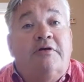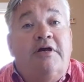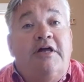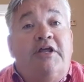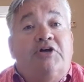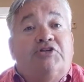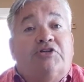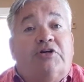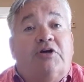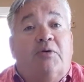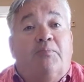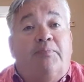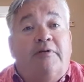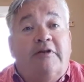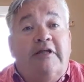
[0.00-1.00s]
It is a
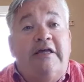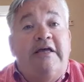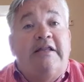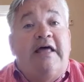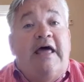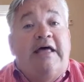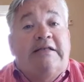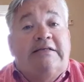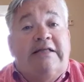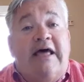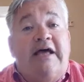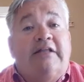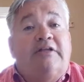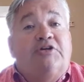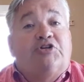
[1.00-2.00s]
complete and
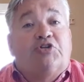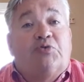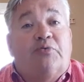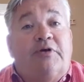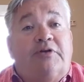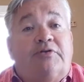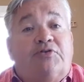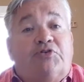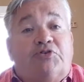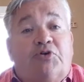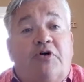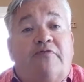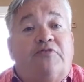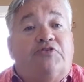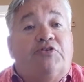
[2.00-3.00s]
daily surrender.
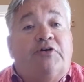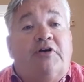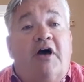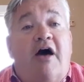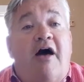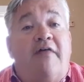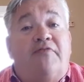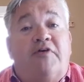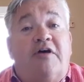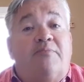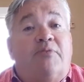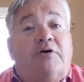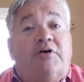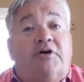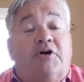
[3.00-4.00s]
Service to God then
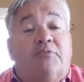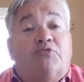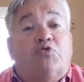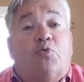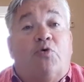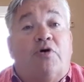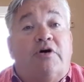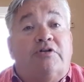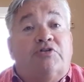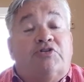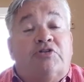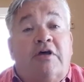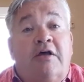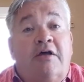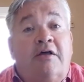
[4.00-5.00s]
becomes
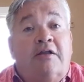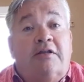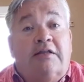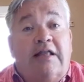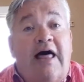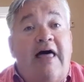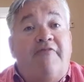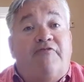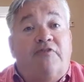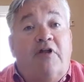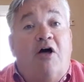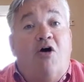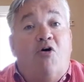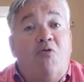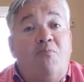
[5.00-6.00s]
one's
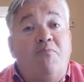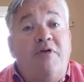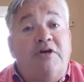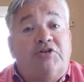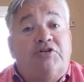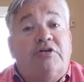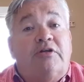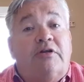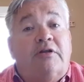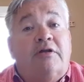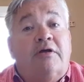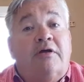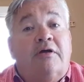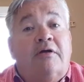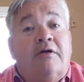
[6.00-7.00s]
lifelong mission.
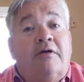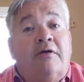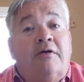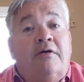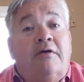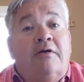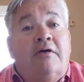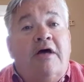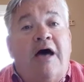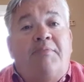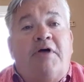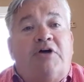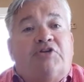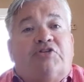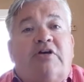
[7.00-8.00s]
I'm
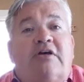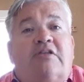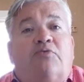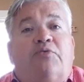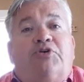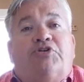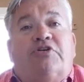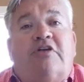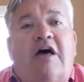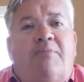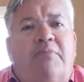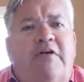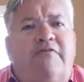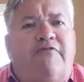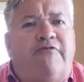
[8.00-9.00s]
not saying that we should
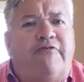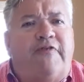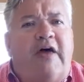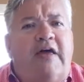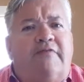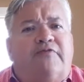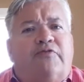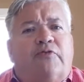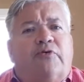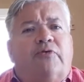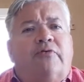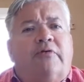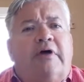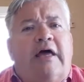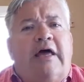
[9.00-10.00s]
not be
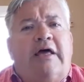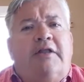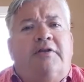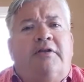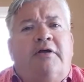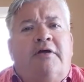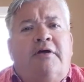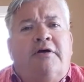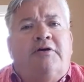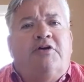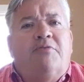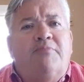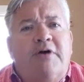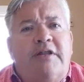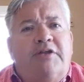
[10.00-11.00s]
faithful and
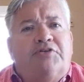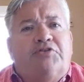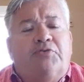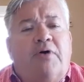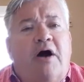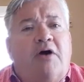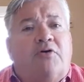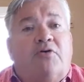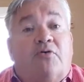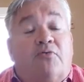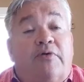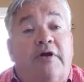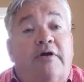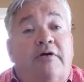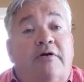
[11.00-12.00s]
committed to our
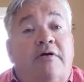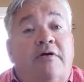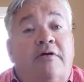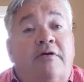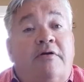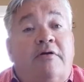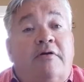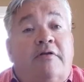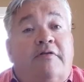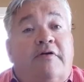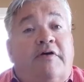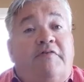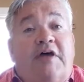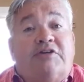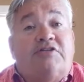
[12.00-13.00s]
career.
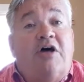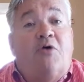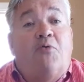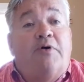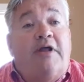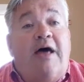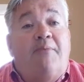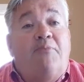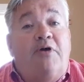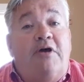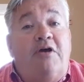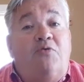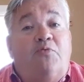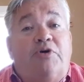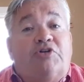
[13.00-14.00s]
That's not what I
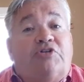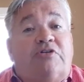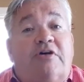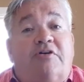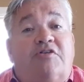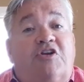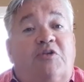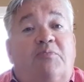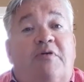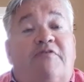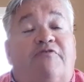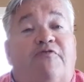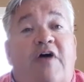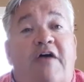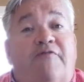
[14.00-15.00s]
mean. We still need to be
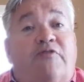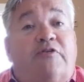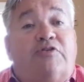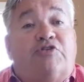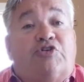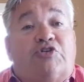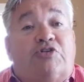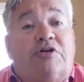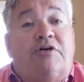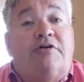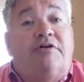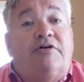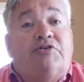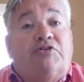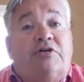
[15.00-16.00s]
faithful and
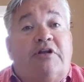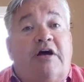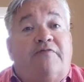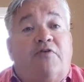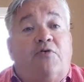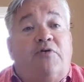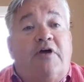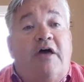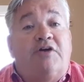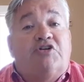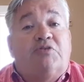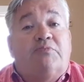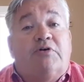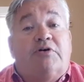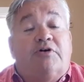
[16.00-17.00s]
serious in our
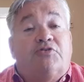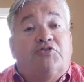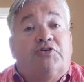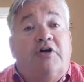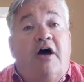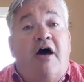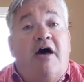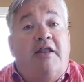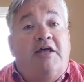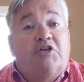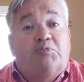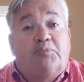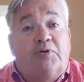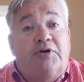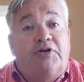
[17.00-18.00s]
vocation because God has
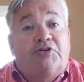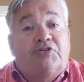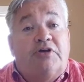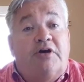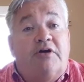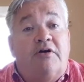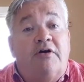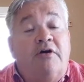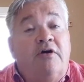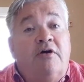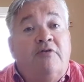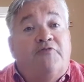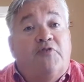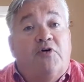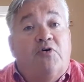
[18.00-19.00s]
put us there
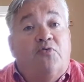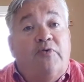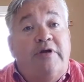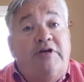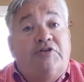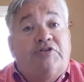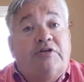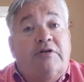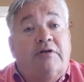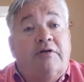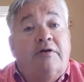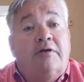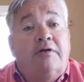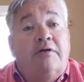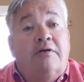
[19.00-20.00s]
for a reason.
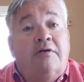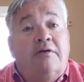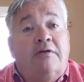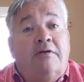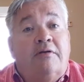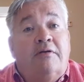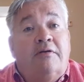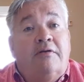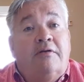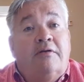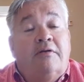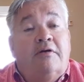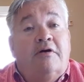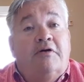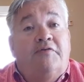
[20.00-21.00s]

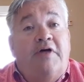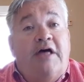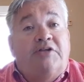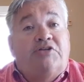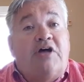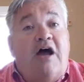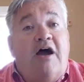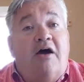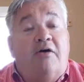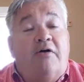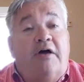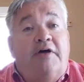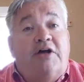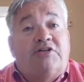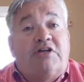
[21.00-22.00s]
Uh, that's our
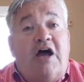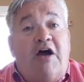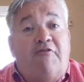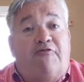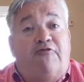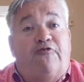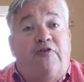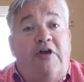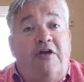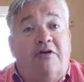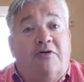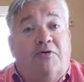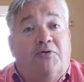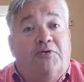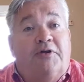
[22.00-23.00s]
that's our
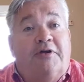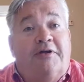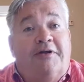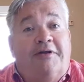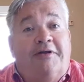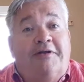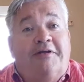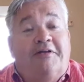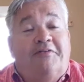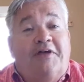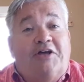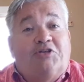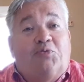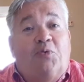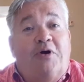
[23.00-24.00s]
field.
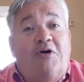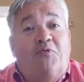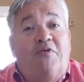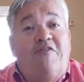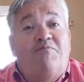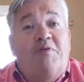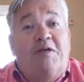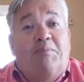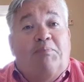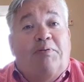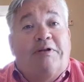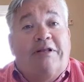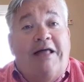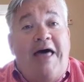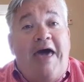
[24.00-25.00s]
That's where we've been
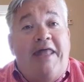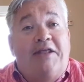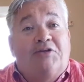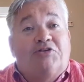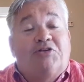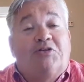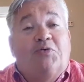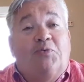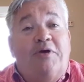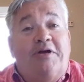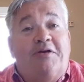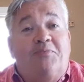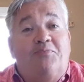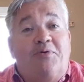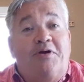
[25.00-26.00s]
planted so that we
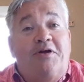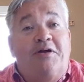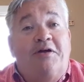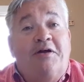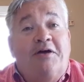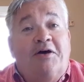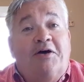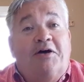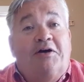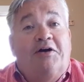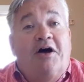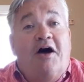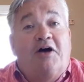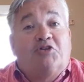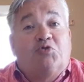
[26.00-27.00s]
can be
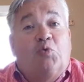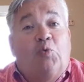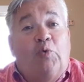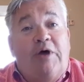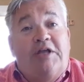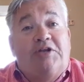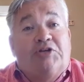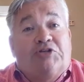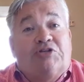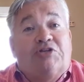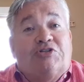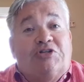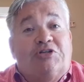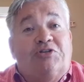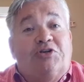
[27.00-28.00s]
God's
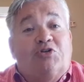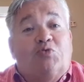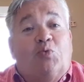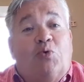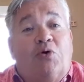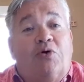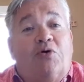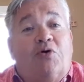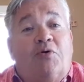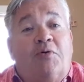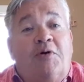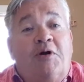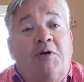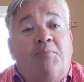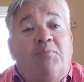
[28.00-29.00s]
witnesses in this world.
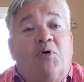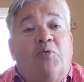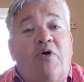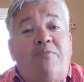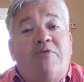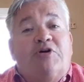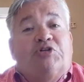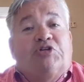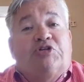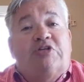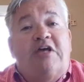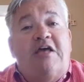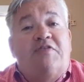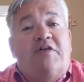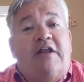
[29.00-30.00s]
But we must
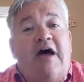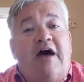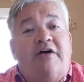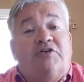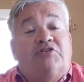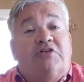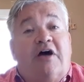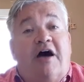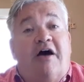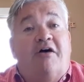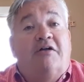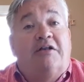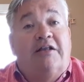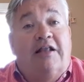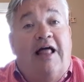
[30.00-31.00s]
see that our
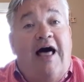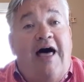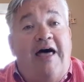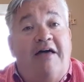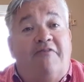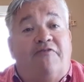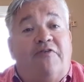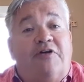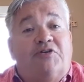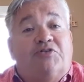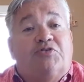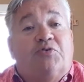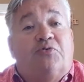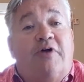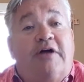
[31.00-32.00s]
entire life is
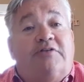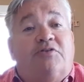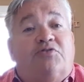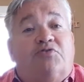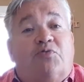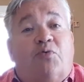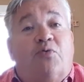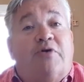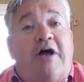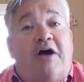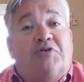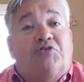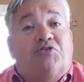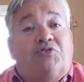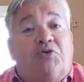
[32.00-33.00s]
directed toward
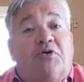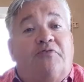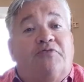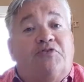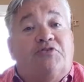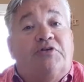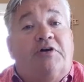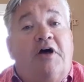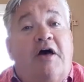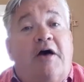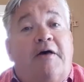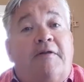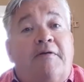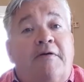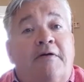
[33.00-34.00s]
our service to God.